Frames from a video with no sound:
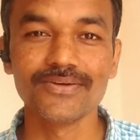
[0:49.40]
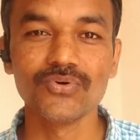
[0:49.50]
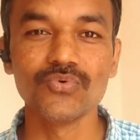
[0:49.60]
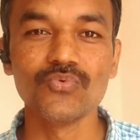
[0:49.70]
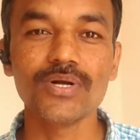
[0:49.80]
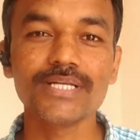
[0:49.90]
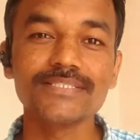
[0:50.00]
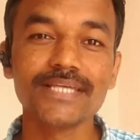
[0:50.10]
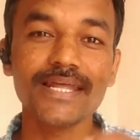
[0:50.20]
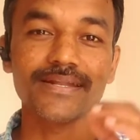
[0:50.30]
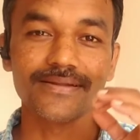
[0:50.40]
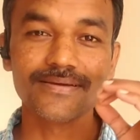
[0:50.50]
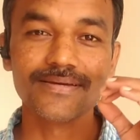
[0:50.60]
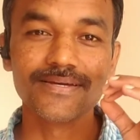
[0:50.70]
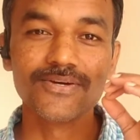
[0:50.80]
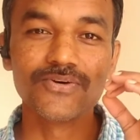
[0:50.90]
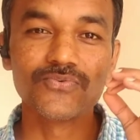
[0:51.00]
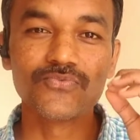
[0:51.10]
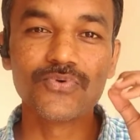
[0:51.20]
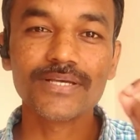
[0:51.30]
what is their
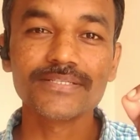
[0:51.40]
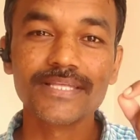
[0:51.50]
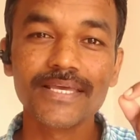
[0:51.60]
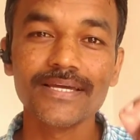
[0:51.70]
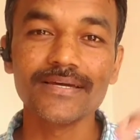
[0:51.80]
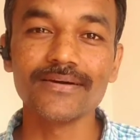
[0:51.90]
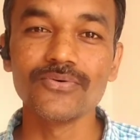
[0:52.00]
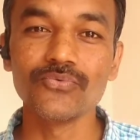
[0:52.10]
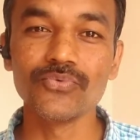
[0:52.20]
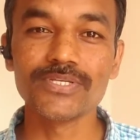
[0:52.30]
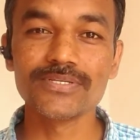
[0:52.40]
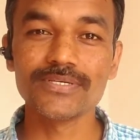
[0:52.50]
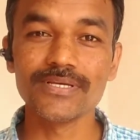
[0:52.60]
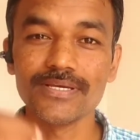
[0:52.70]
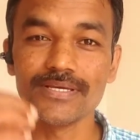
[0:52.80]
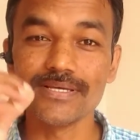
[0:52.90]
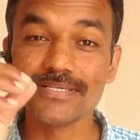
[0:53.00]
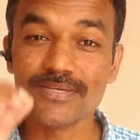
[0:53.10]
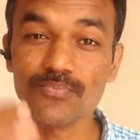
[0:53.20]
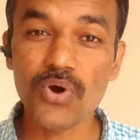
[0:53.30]
first thing which is
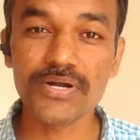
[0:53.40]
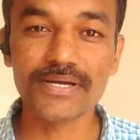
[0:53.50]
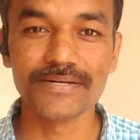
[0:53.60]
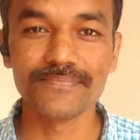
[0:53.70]
important.